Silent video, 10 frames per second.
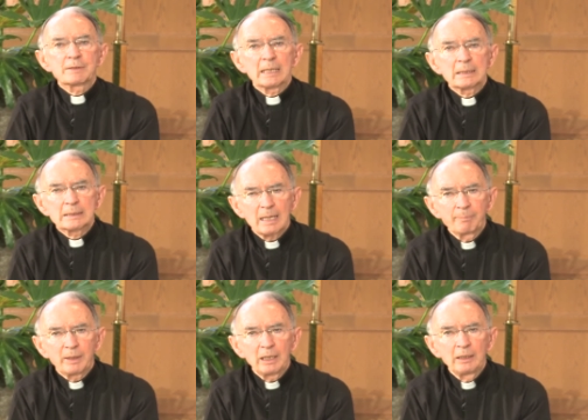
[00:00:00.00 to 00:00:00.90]
says
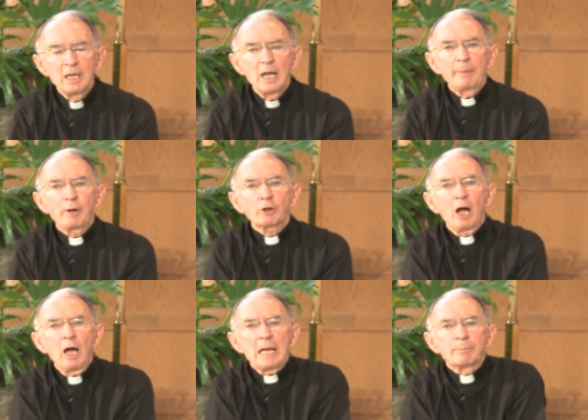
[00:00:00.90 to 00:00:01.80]
something about
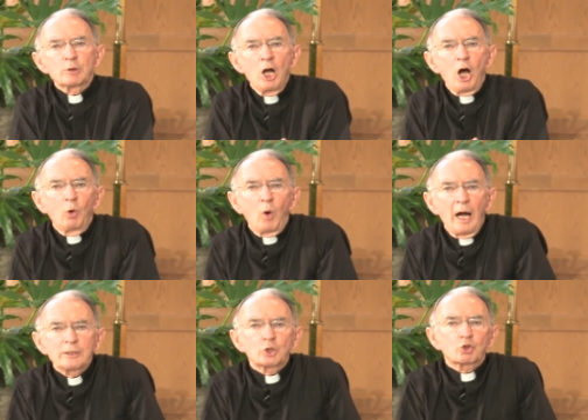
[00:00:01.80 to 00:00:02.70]
how I, am, how
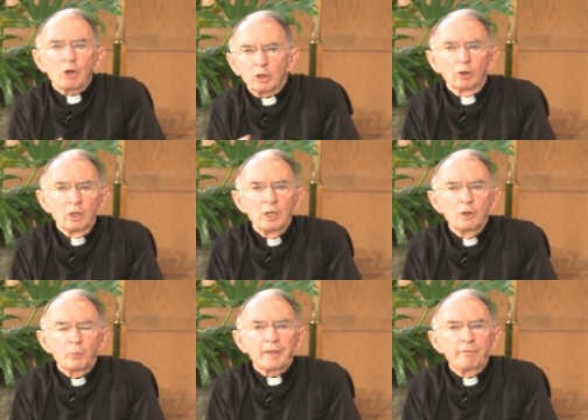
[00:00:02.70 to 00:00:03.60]
I struggle
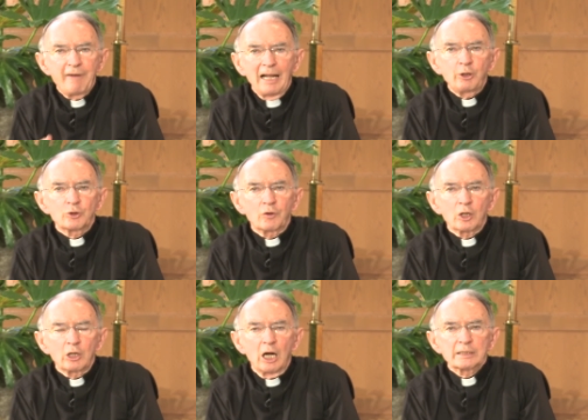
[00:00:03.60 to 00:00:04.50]
with the values of
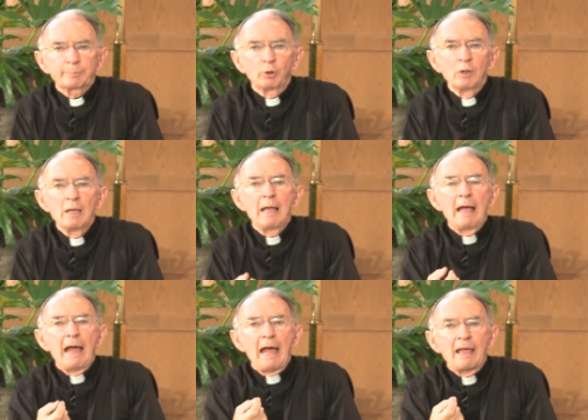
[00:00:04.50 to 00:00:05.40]
the gospel
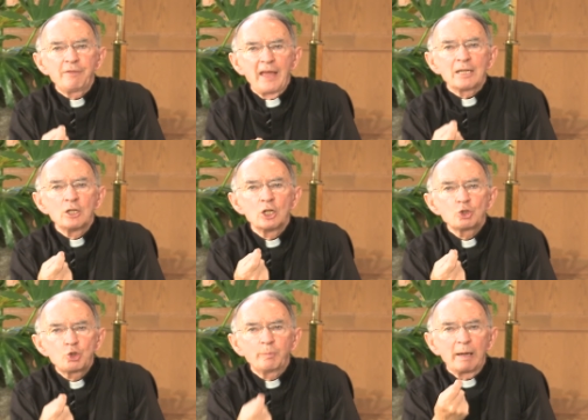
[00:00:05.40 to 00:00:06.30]
and then
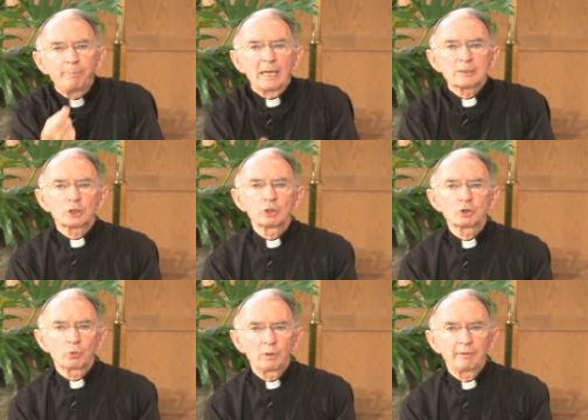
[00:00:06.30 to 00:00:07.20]
do my best
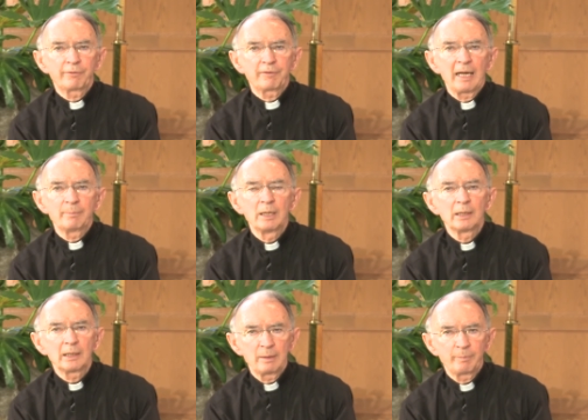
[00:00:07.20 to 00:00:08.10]
to live them
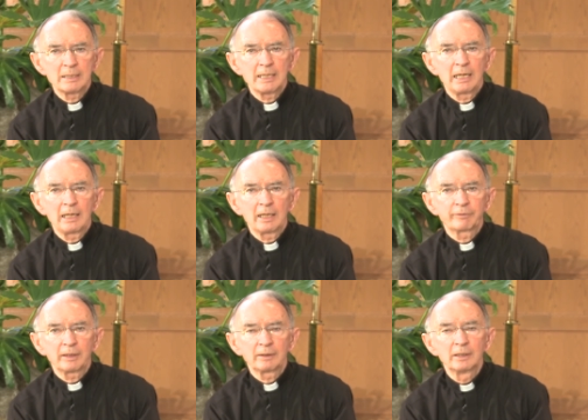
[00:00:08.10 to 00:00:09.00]
in my daily
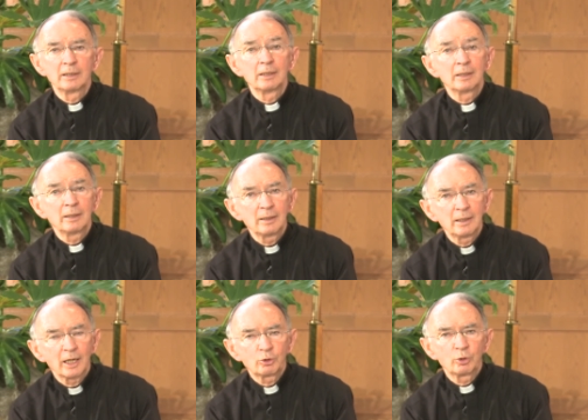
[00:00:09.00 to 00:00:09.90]
living.
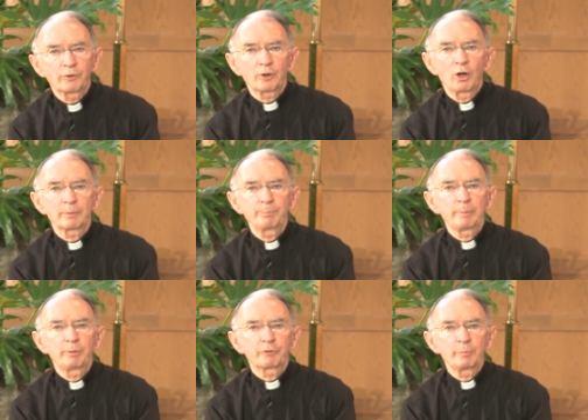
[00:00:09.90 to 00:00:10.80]
A good thought
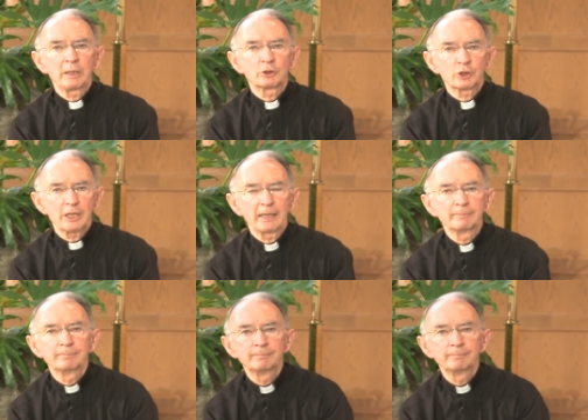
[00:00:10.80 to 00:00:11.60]
maybe for me today.